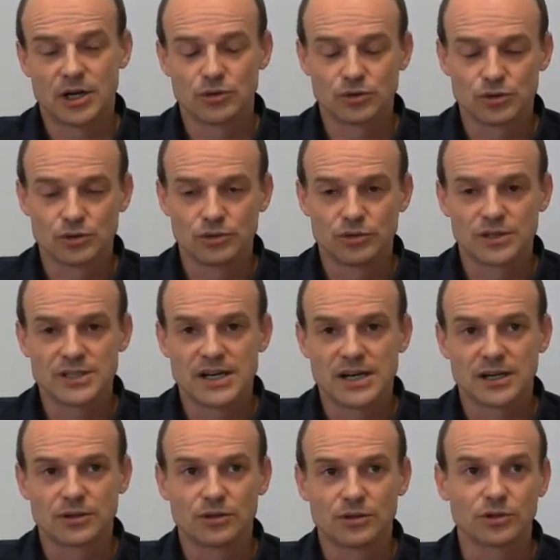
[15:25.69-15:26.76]
our tools
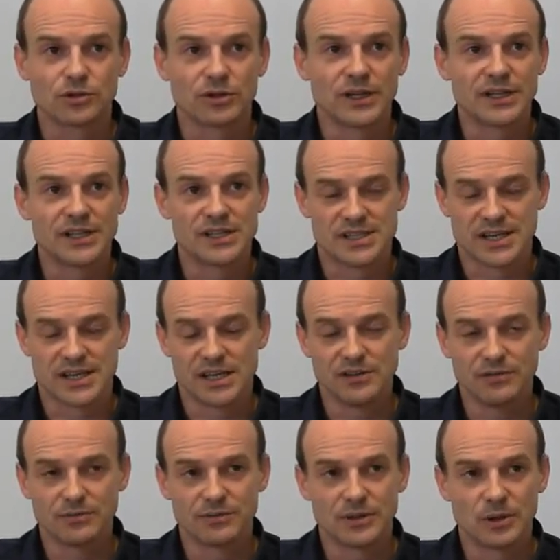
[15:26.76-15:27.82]
are not only
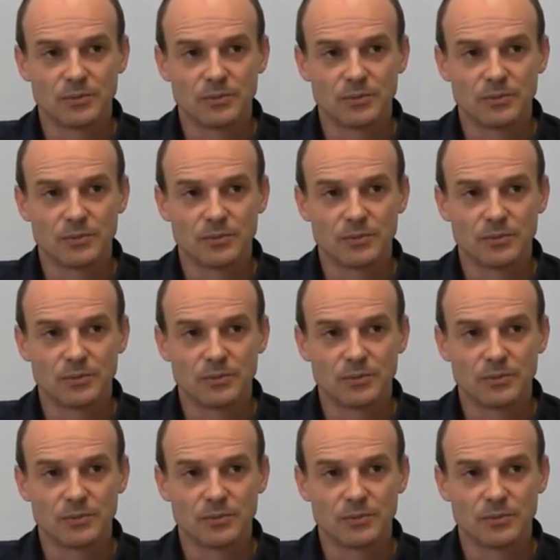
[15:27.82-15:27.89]
safe,